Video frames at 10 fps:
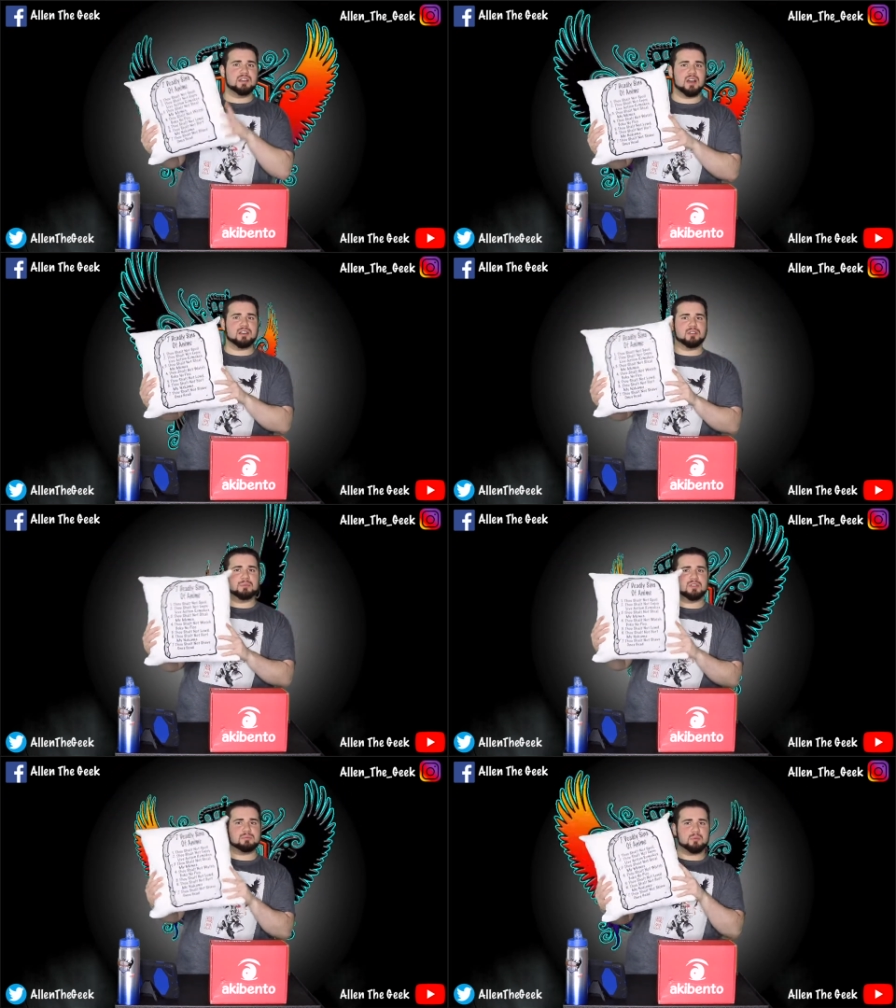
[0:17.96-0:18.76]
got another
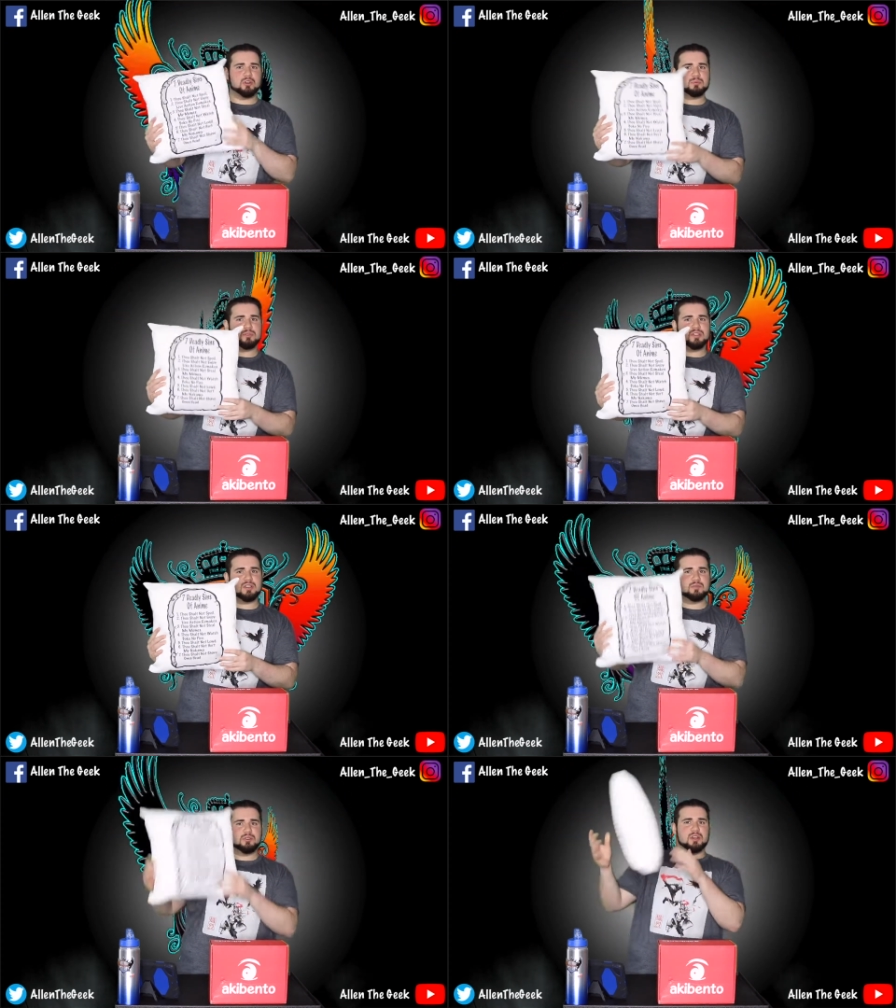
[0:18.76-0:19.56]
piece of my merch printed
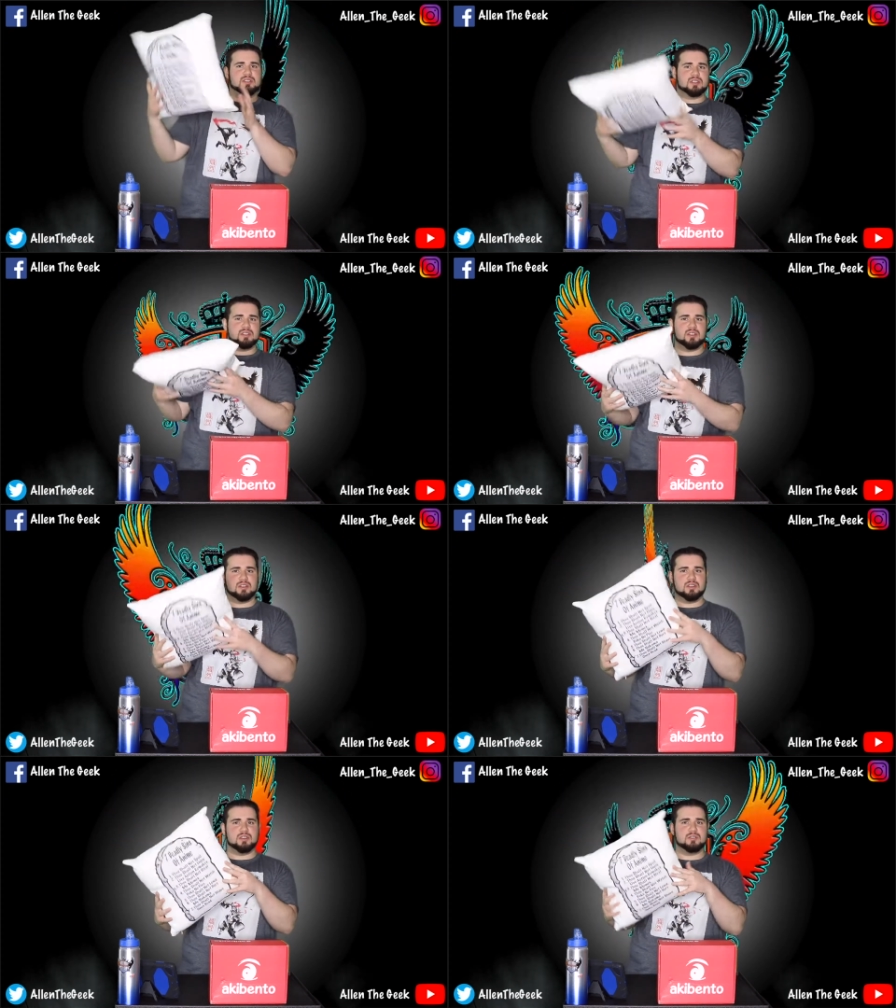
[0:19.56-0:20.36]
for you guys to see.
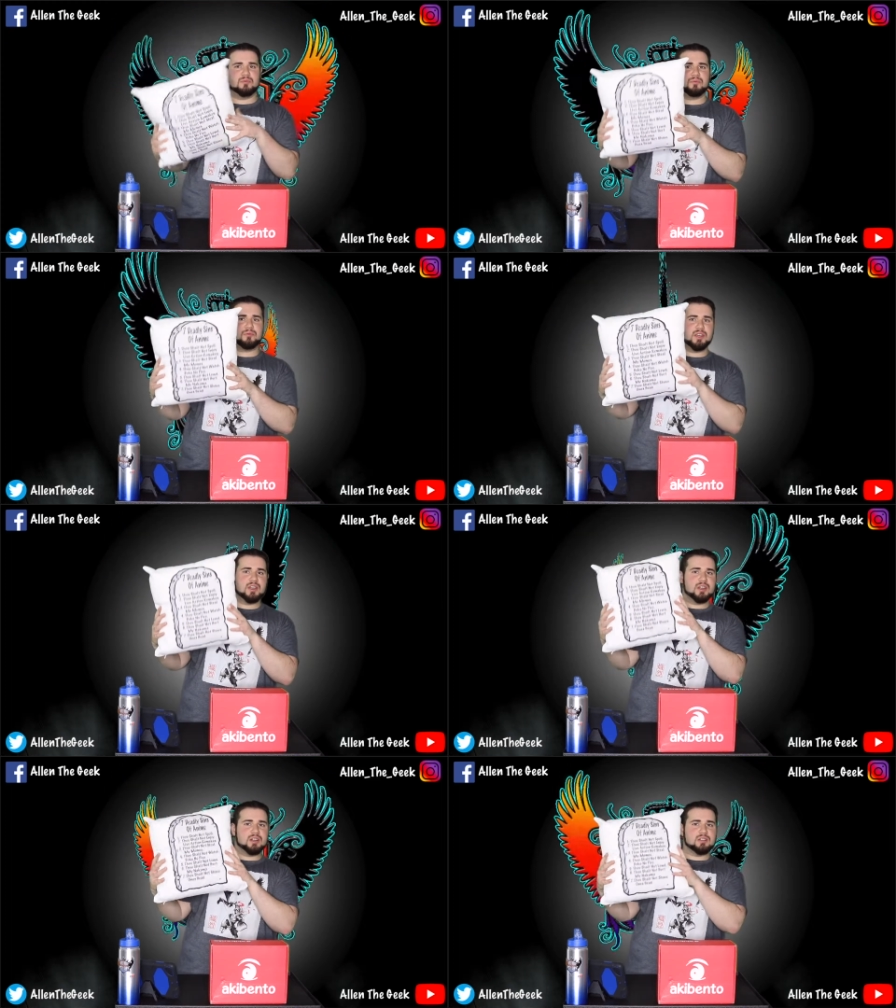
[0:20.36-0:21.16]

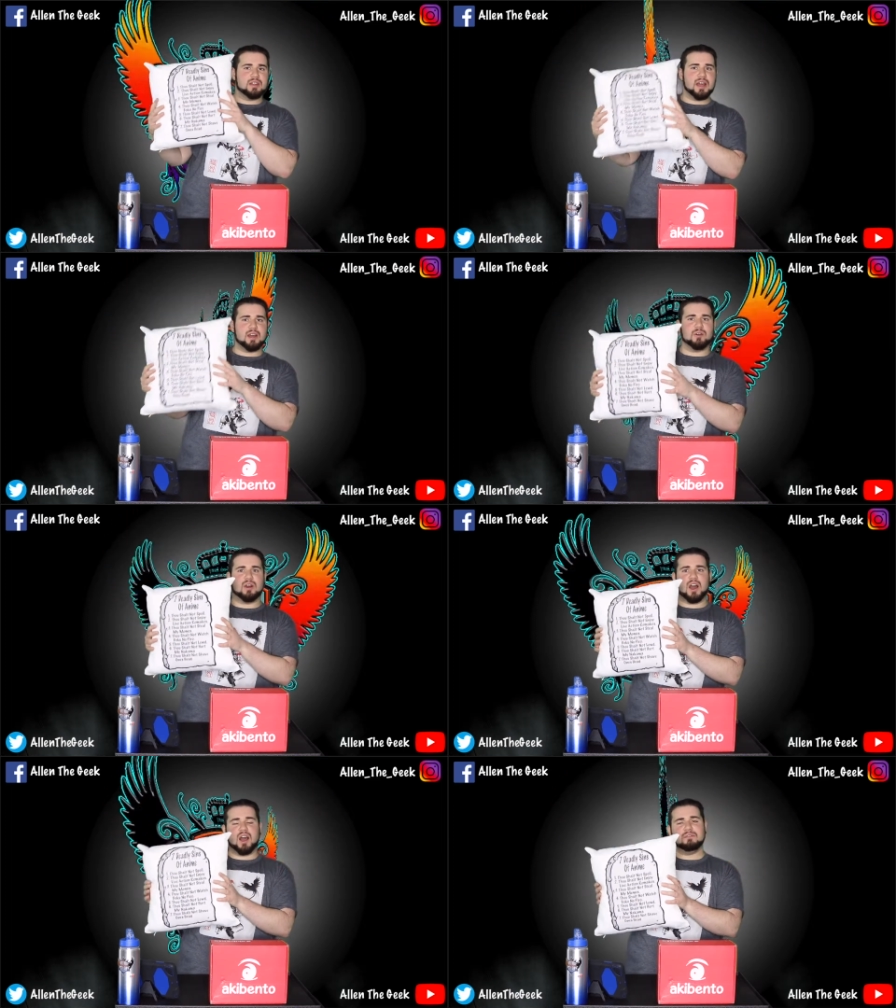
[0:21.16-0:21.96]
Now,
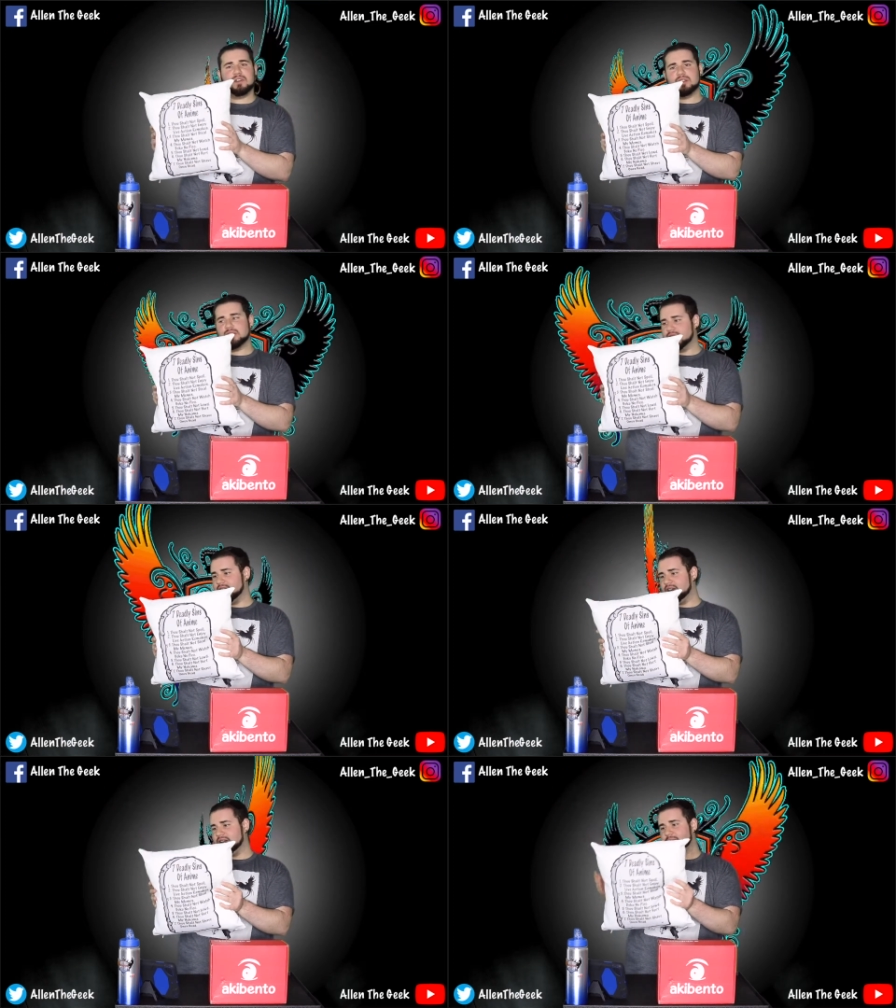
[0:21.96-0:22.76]
I felt like